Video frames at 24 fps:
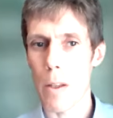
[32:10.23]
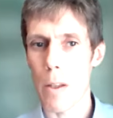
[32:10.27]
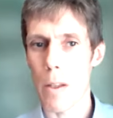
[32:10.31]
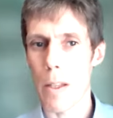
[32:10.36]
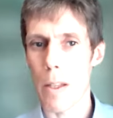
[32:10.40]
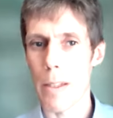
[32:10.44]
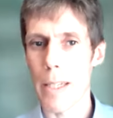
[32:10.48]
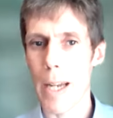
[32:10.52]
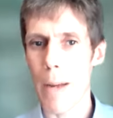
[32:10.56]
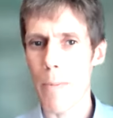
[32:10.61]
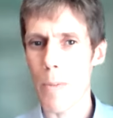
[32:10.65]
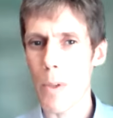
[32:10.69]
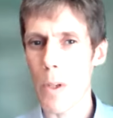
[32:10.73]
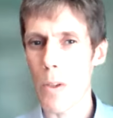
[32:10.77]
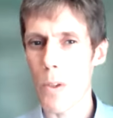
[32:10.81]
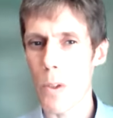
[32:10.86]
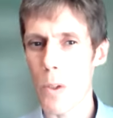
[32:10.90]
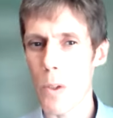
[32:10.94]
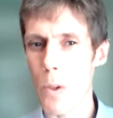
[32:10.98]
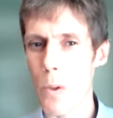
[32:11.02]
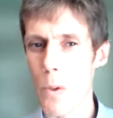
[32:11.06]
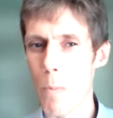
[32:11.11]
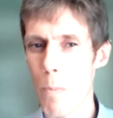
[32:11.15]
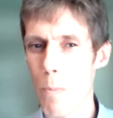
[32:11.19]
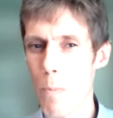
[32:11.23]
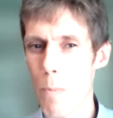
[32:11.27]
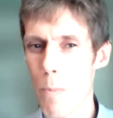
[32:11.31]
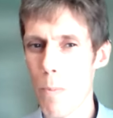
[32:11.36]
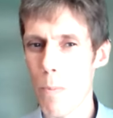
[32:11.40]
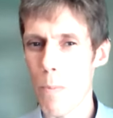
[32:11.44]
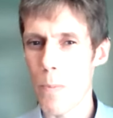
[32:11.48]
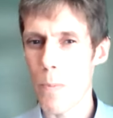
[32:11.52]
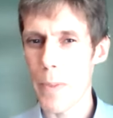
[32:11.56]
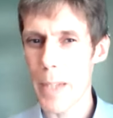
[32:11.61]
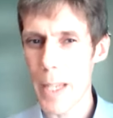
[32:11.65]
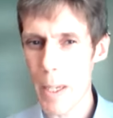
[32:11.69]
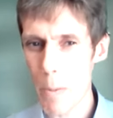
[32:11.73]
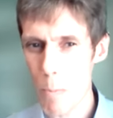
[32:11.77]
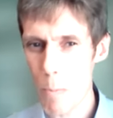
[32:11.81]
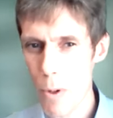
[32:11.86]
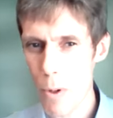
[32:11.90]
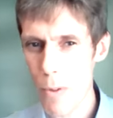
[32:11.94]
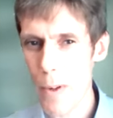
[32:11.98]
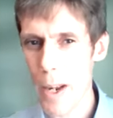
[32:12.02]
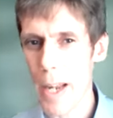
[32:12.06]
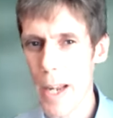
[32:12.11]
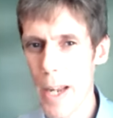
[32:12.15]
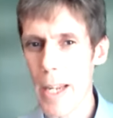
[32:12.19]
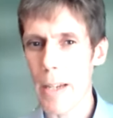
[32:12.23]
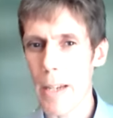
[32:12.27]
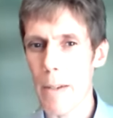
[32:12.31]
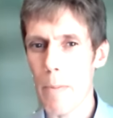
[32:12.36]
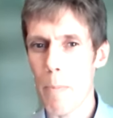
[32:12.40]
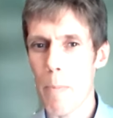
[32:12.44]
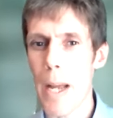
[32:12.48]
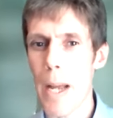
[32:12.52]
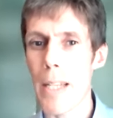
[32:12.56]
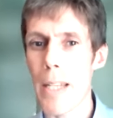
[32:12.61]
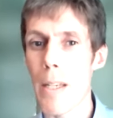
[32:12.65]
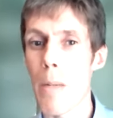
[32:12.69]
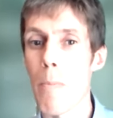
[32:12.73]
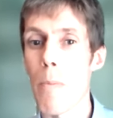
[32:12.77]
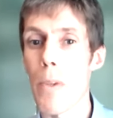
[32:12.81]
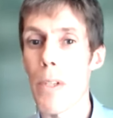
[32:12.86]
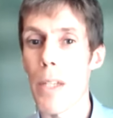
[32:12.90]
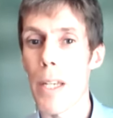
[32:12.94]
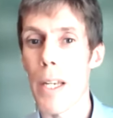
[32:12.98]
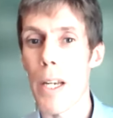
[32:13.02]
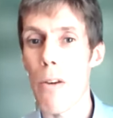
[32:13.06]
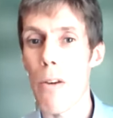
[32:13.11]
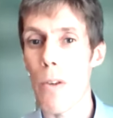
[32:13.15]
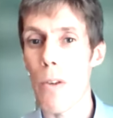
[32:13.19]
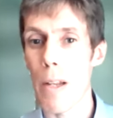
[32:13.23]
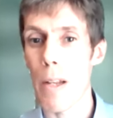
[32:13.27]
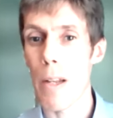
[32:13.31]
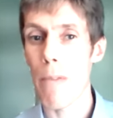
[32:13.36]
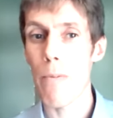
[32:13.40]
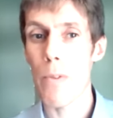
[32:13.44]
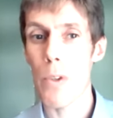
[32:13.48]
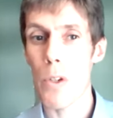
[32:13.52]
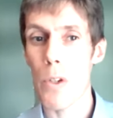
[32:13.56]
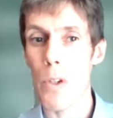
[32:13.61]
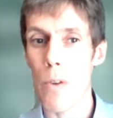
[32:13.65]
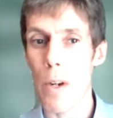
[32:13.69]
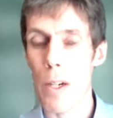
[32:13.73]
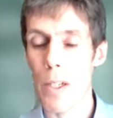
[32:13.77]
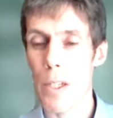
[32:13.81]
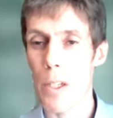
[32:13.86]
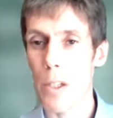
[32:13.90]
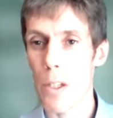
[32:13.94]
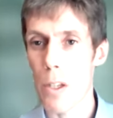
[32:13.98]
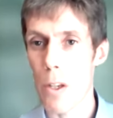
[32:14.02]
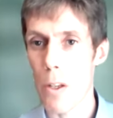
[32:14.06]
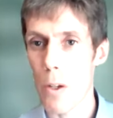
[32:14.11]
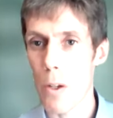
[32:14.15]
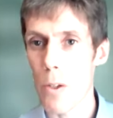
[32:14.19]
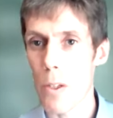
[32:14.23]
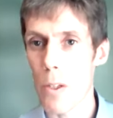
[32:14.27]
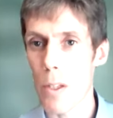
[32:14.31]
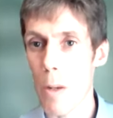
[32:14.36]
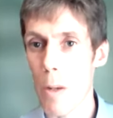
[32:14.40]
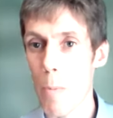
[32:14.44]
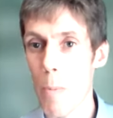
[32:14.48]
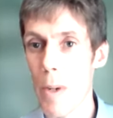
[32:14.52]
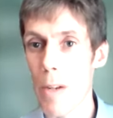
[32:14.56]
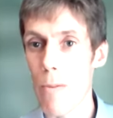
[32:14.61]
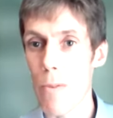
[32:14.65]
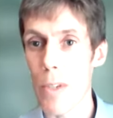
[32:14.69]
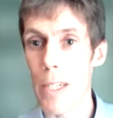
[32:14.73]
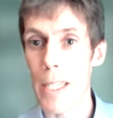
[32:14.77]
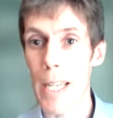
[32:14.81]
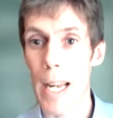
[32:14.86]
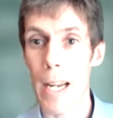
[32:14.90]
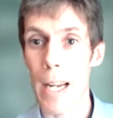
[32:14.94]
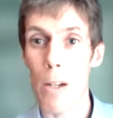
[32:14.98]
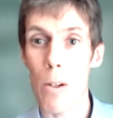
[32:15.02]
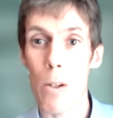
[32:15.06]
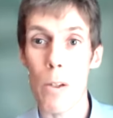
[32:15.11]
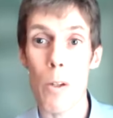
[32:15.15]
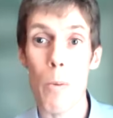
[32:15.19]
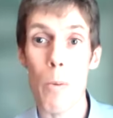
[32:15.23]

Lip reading: the Nam Thien 2 did provide better material infrastructure to those that had been resettled